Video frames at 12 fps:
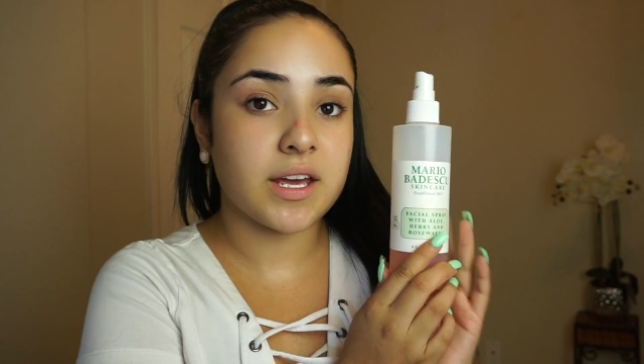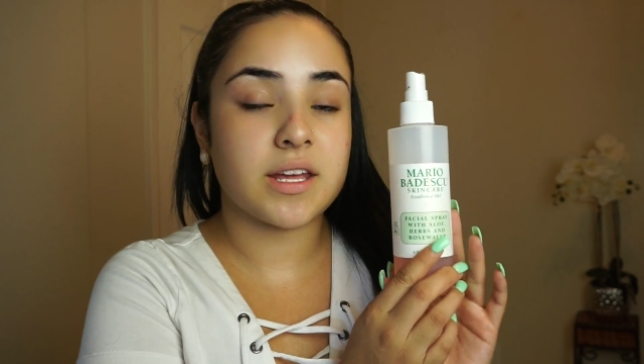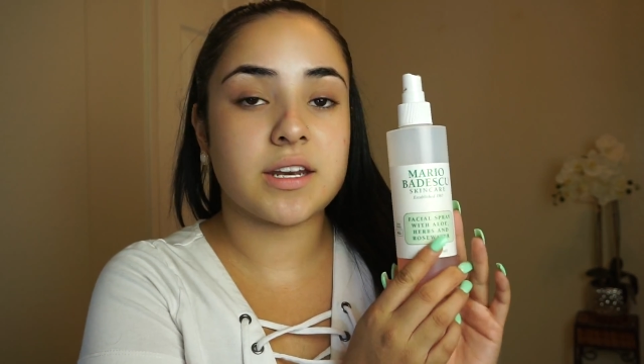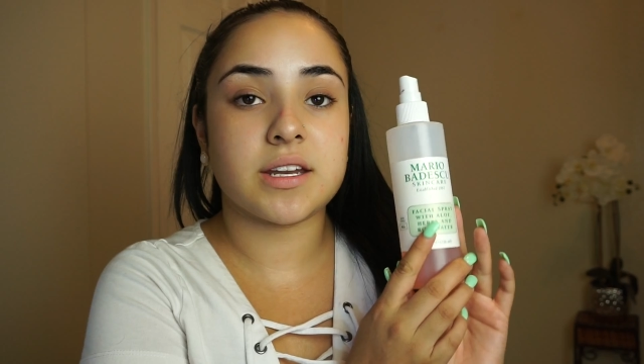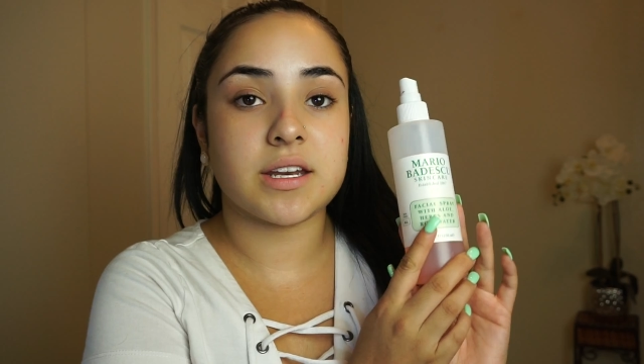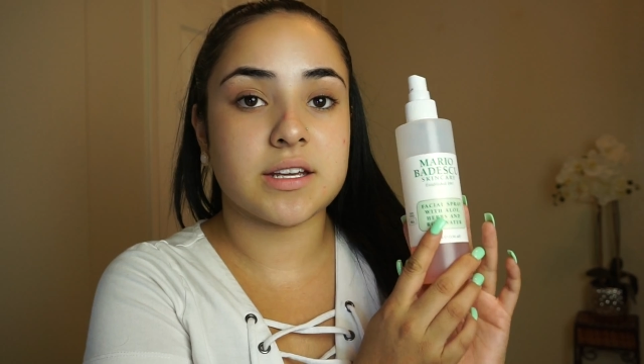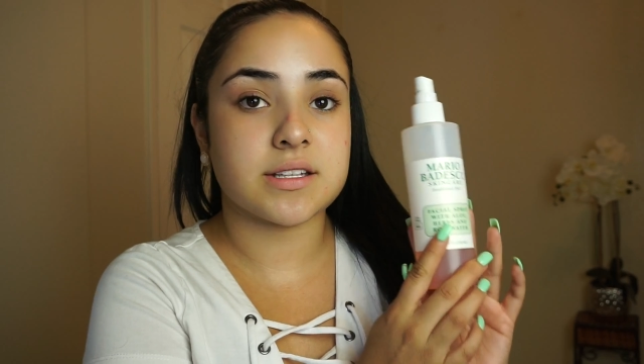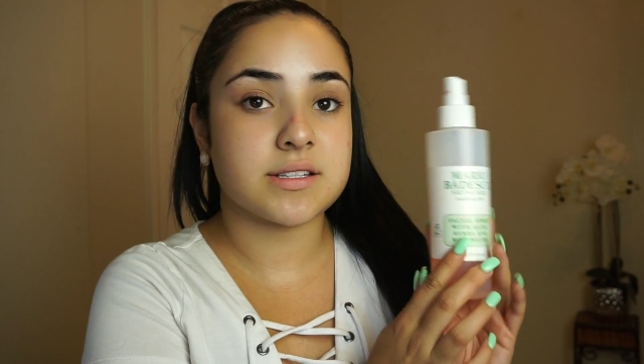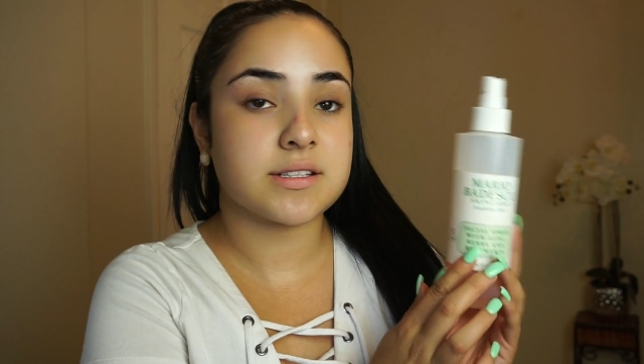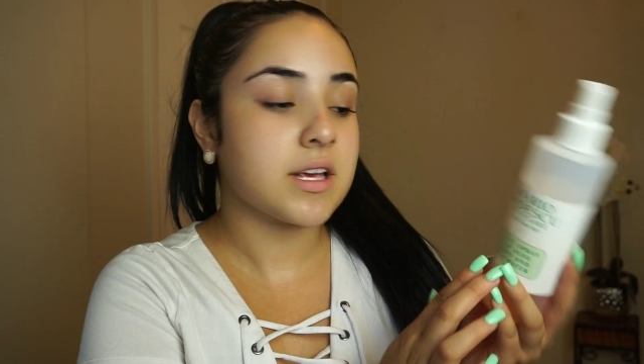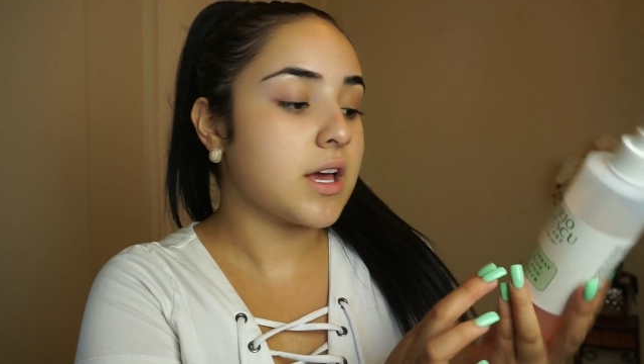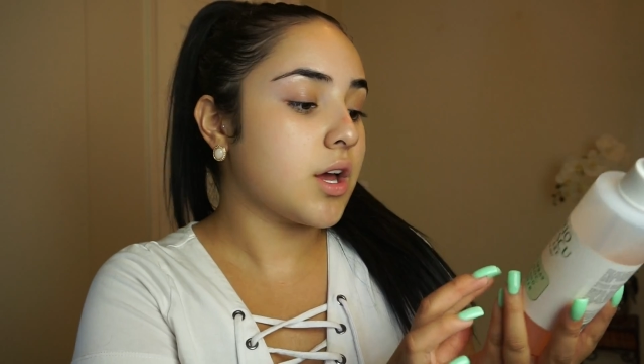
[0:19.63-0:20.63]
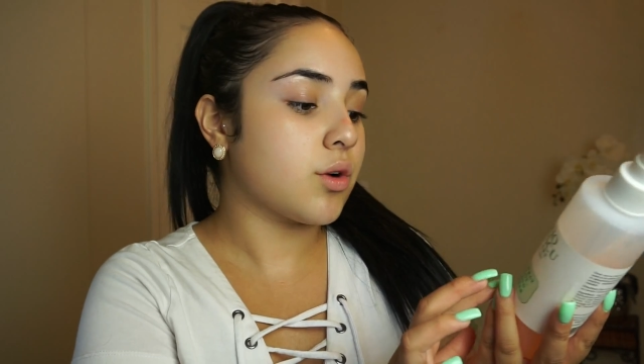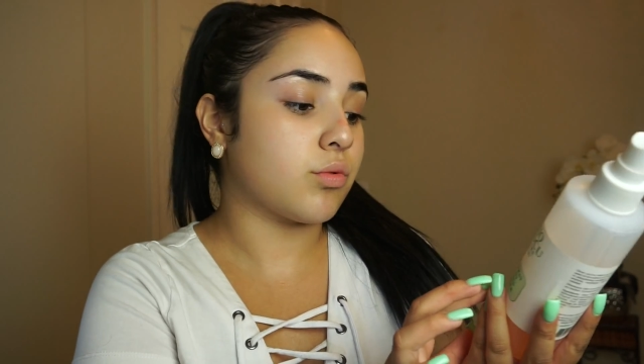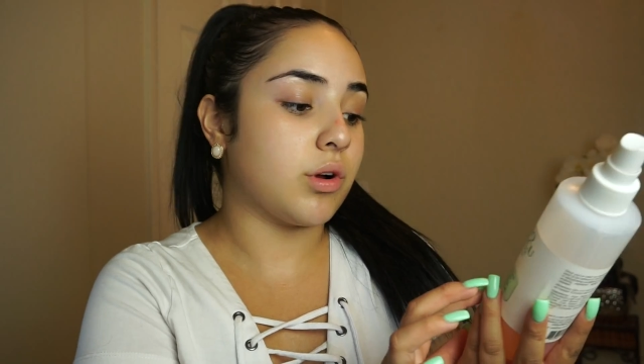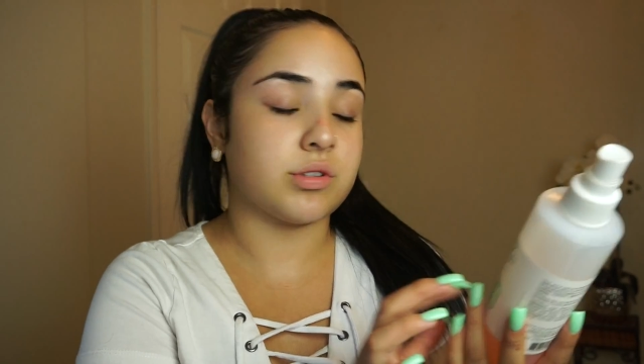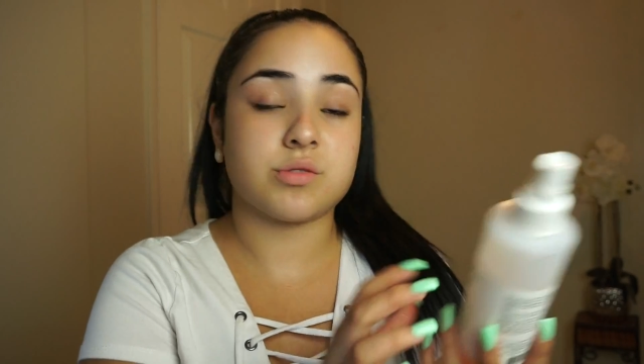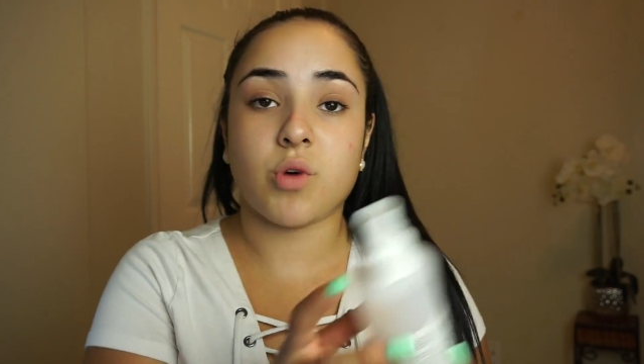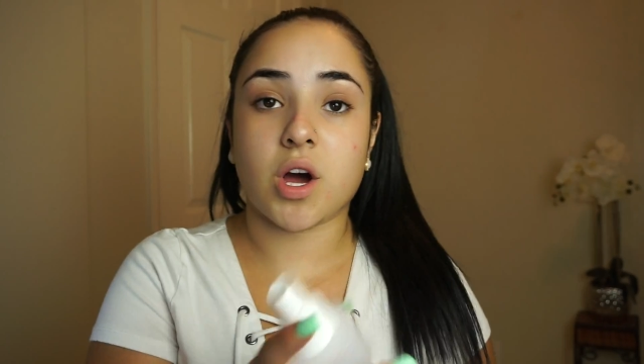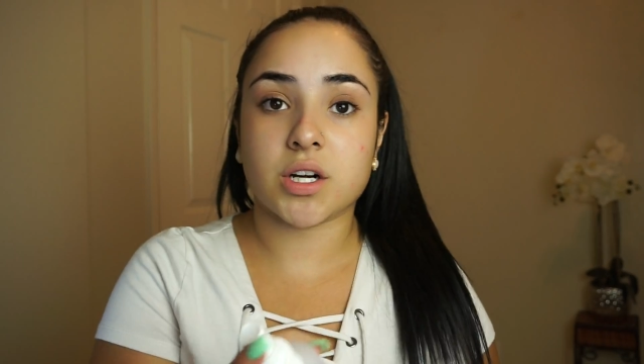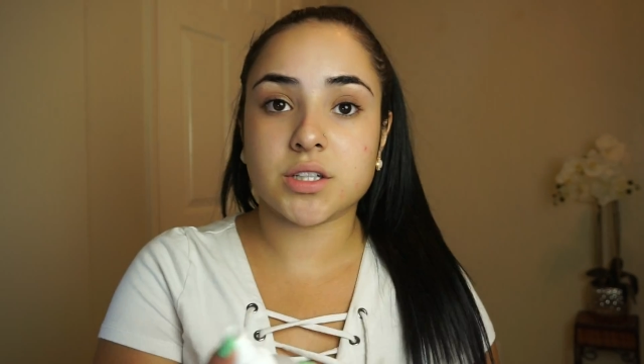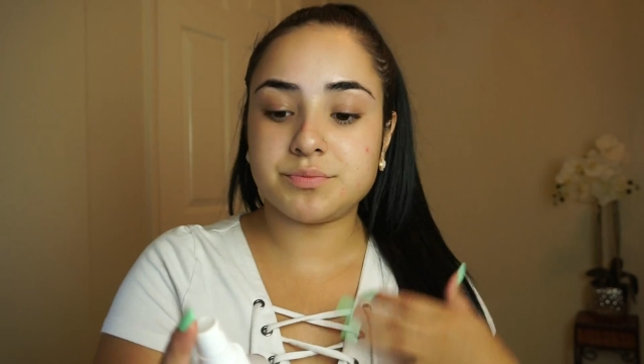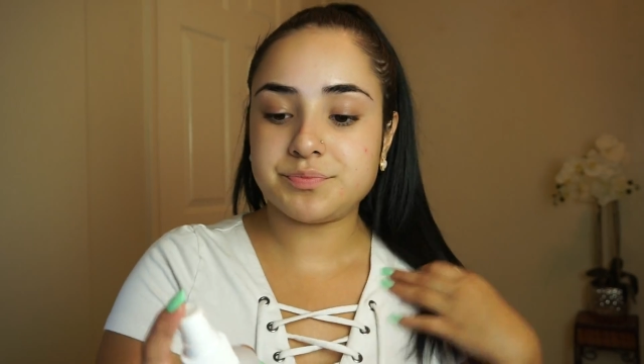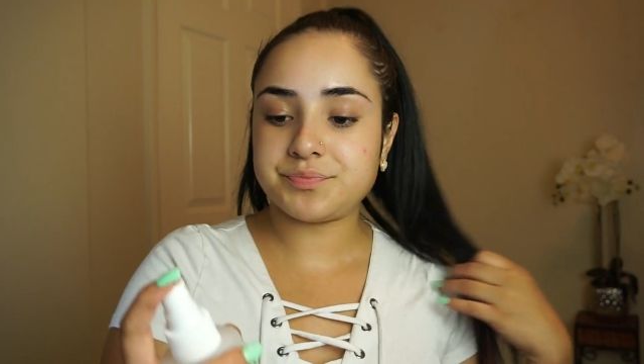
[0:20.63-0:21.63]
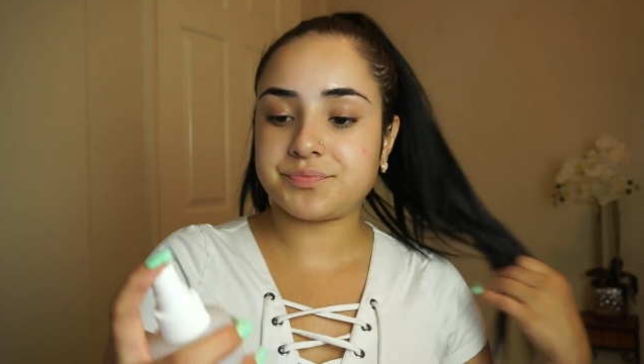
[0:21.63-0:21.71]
and it is rose water.